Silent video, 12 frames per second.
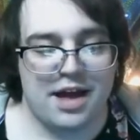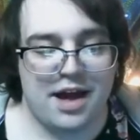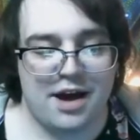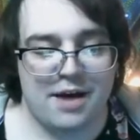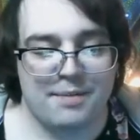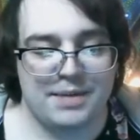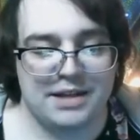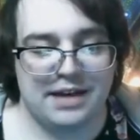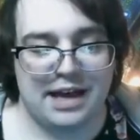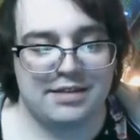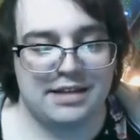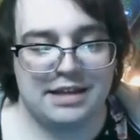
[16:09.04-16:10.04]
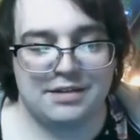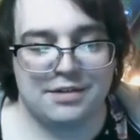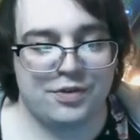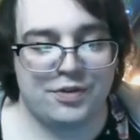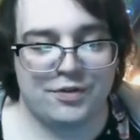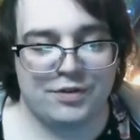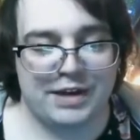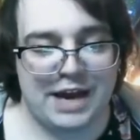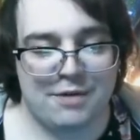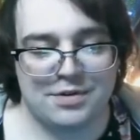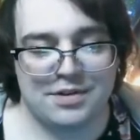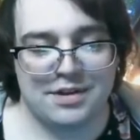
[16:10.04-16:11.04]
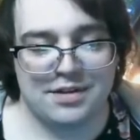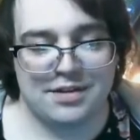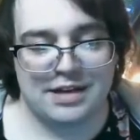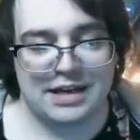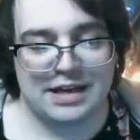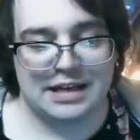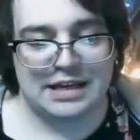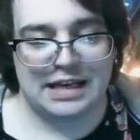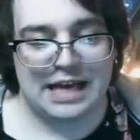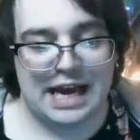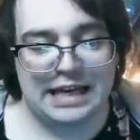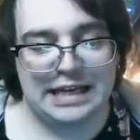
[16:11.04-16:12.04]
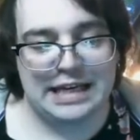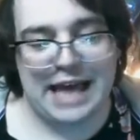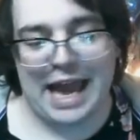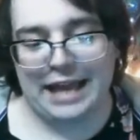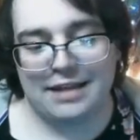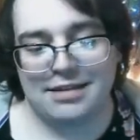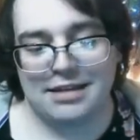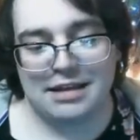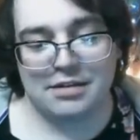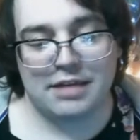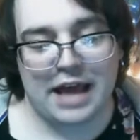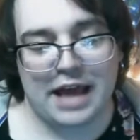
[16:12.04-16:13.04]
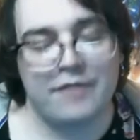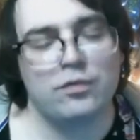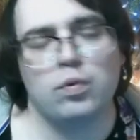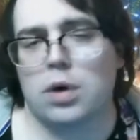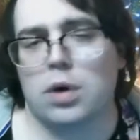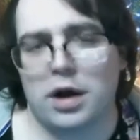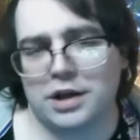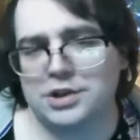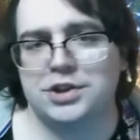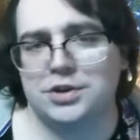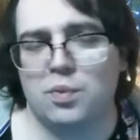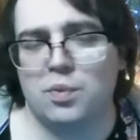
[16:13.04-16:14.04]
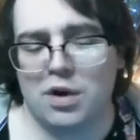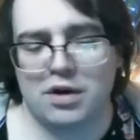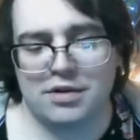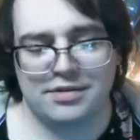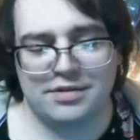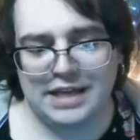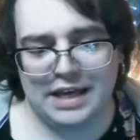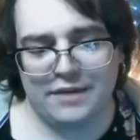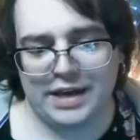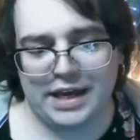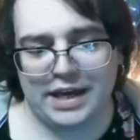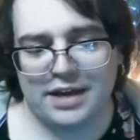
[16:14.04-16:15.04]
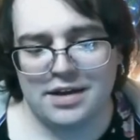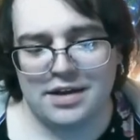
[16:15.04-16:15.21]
And yeah, season 3, I didn't hate season, like I've watched worse TV.